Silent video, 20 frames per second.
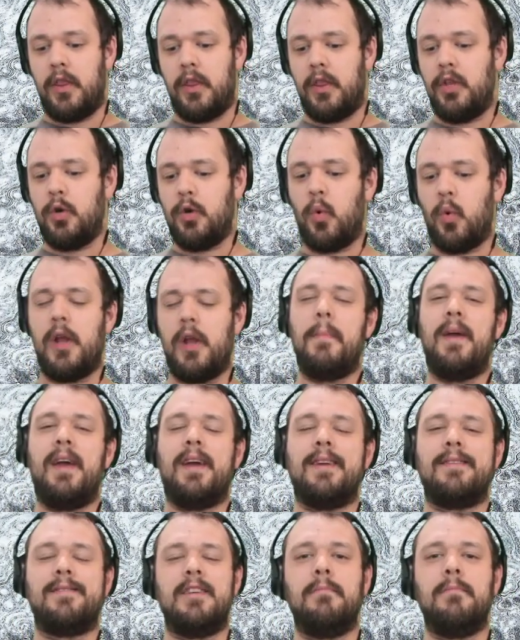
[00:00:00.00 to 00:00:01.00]
you want to make
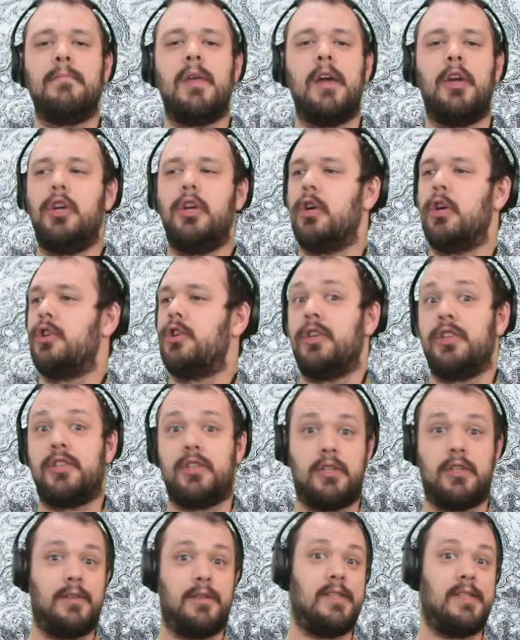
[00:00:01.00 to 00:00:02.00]
it seem like you're
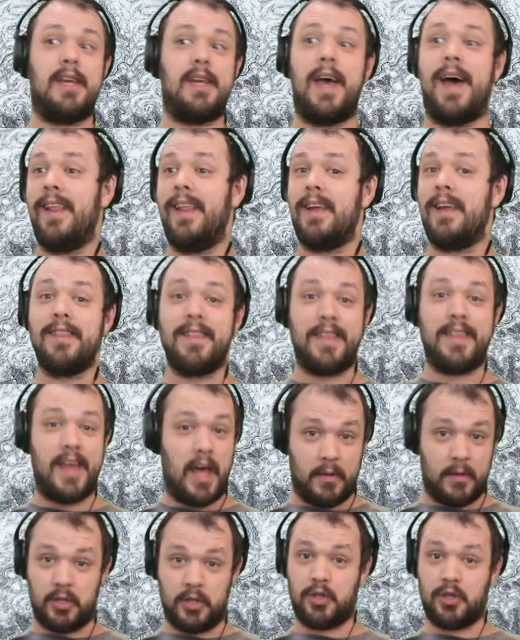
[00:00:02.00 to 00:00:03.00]
just telling
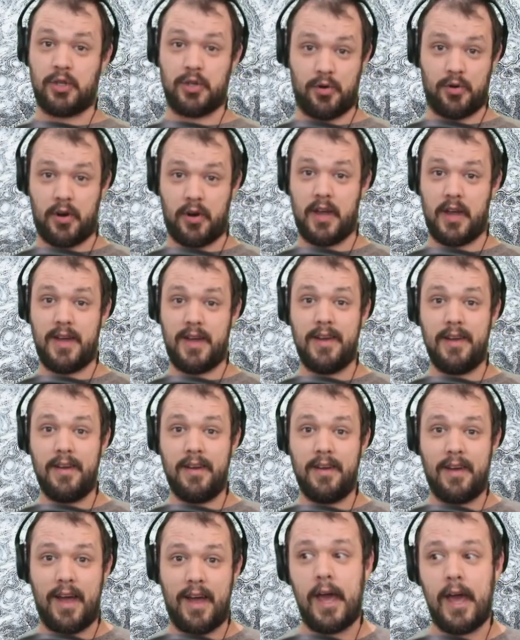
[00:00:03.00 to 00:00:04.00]
them a story
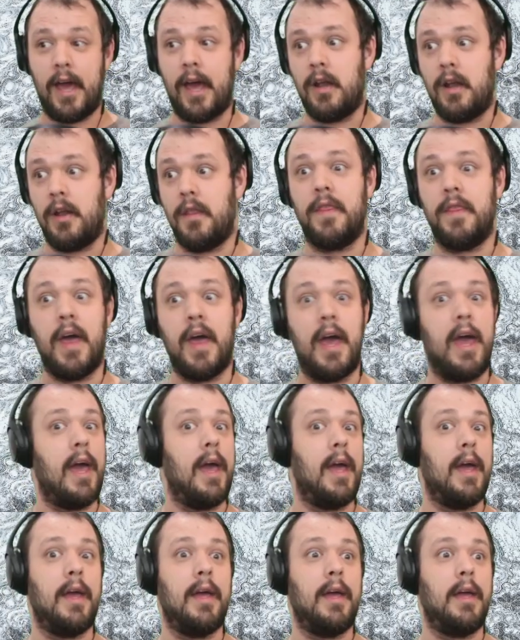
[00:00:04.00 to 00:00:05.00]
and
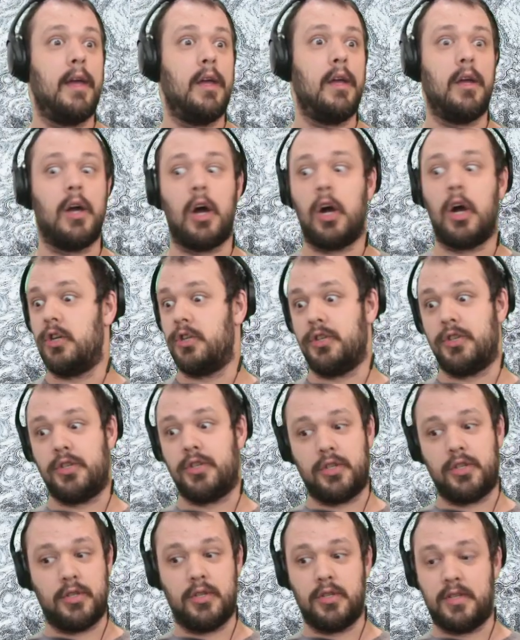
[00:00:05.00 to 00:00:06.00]
they are
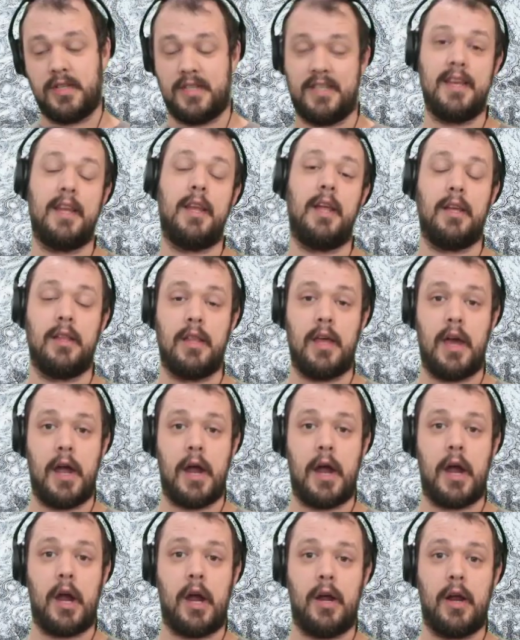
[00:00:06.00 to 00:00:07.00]
just sitting
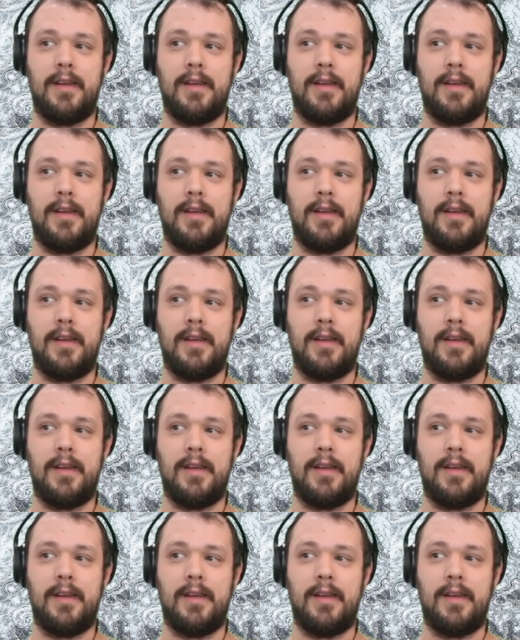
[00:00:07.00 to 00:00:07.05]
there.